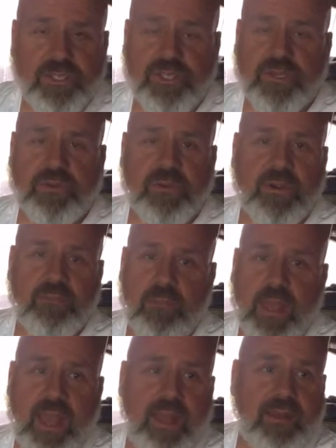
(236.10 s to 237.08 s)
children,
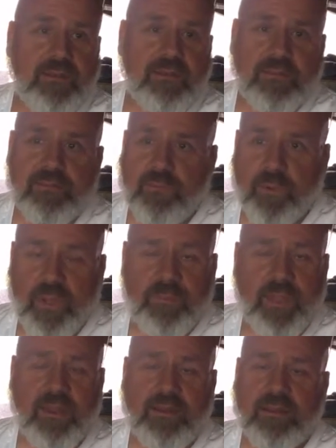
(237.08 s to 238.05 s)
men,
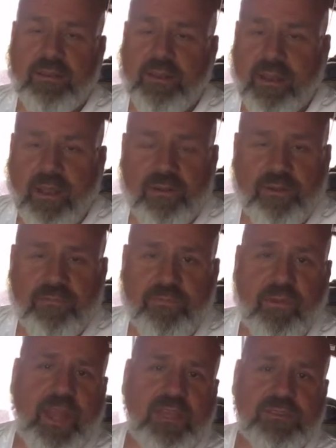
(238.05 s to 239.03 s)
women, other
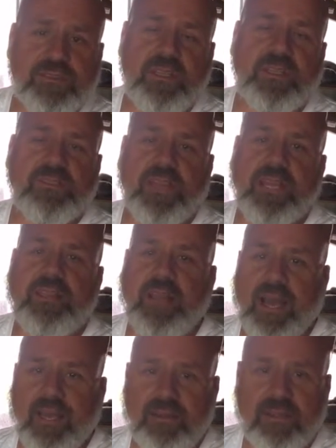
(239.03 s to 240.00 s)
friends, things like
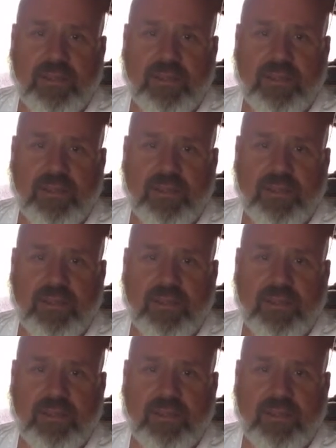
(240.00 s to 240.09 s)
that.